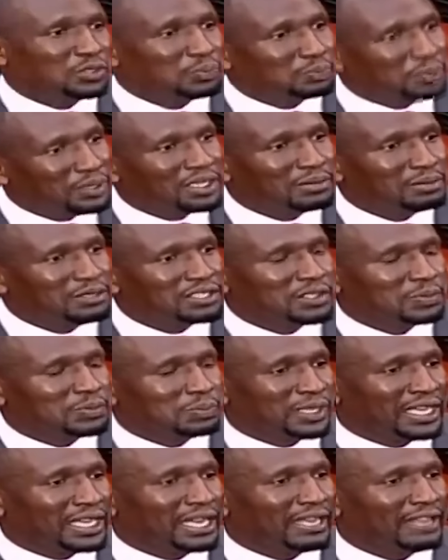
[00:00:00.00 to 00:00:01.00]
done
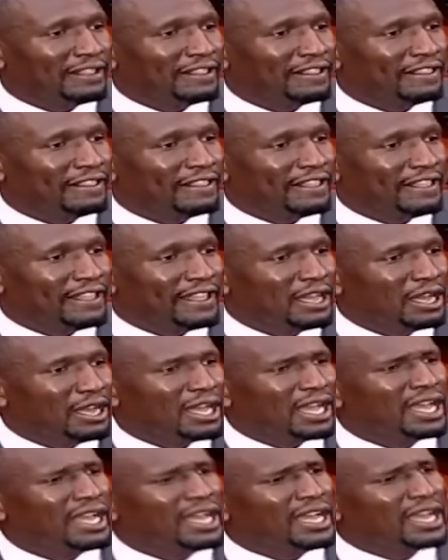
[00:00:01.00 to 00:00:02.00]
with speed, Mr.
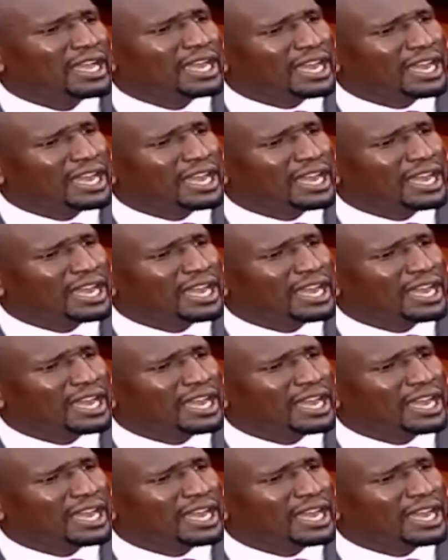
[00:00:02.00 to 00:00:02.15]
Speaker,